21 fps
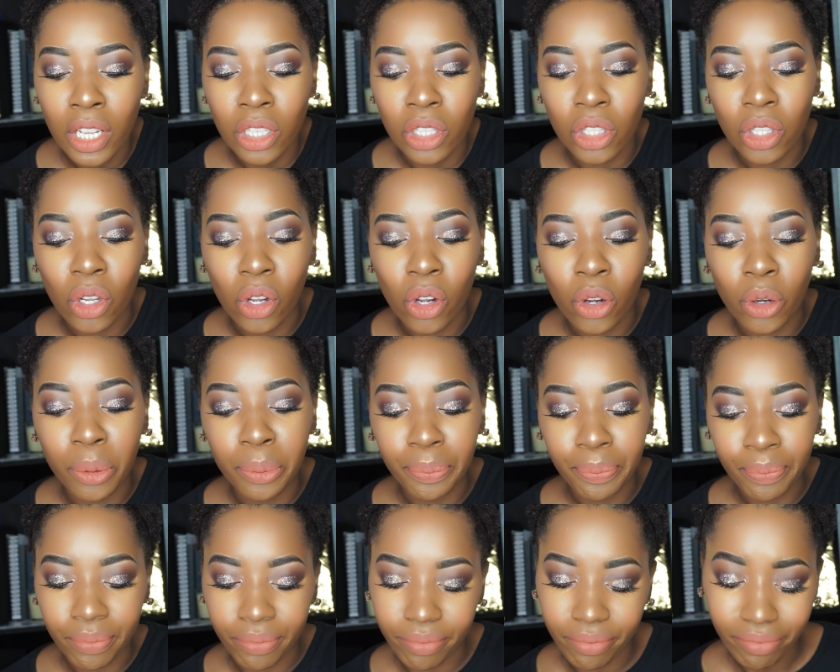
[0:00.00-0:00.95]
So
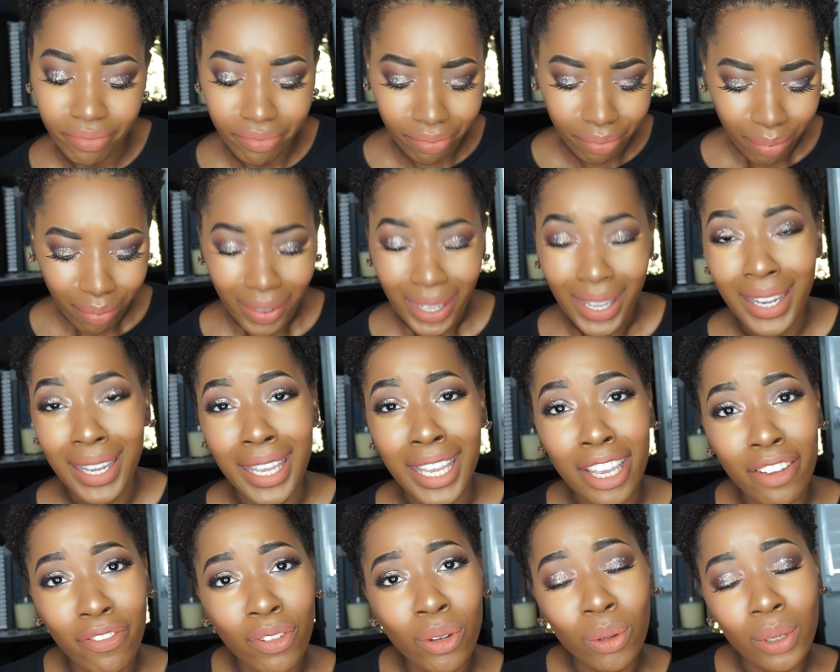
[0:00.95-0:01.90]

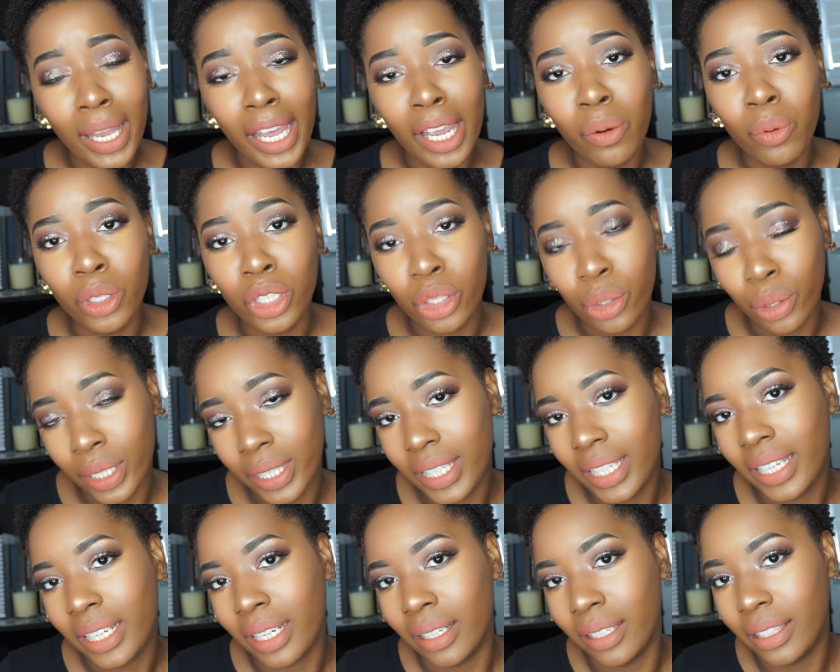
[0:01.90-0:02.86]
if you like what you
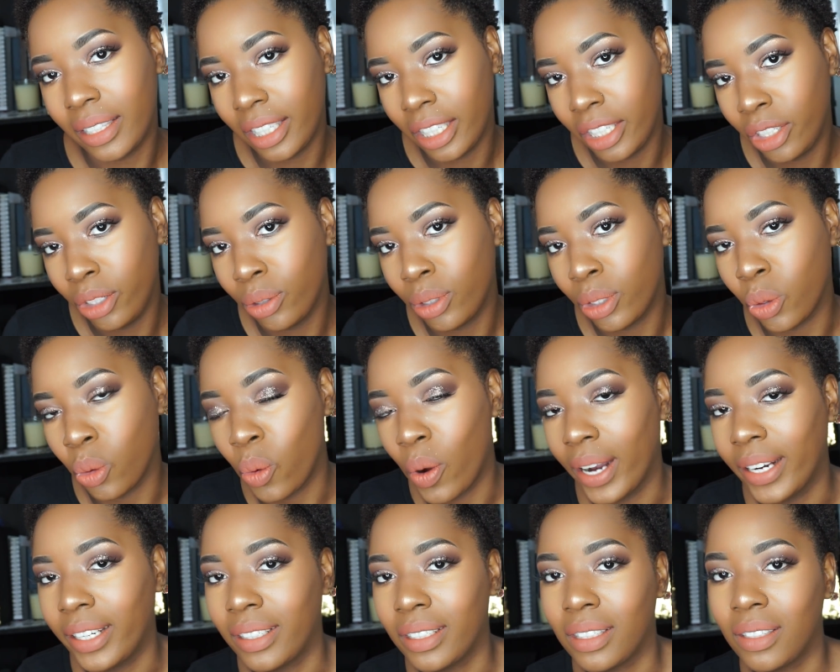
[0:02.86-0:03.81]
see, continue to
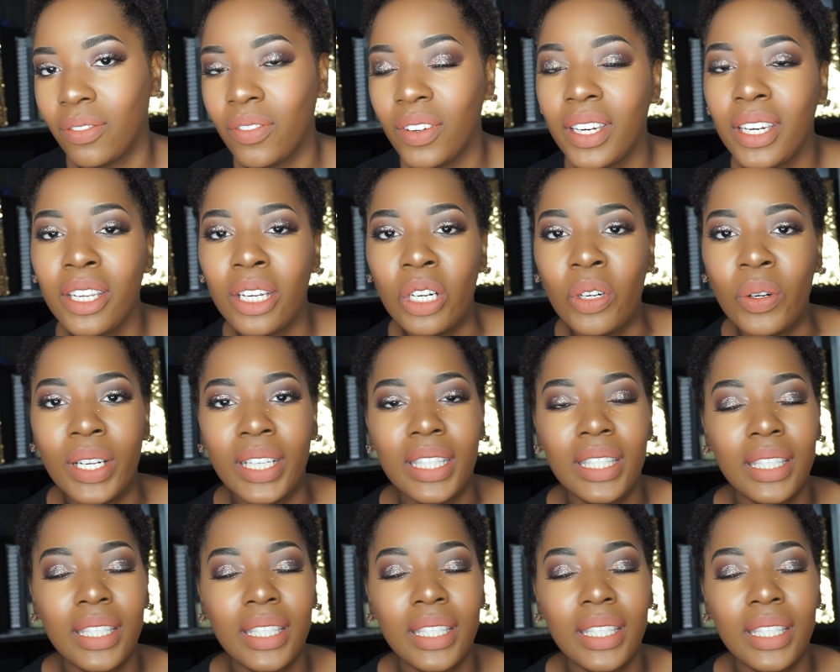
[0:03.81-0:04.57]
watch this video and